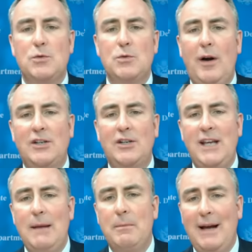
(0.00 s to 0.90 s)
because we were
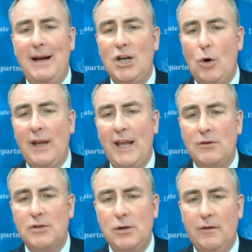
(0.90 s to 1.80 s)
actually able, by going
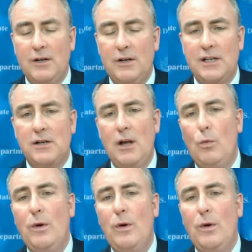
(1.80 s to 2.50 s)
out to universities,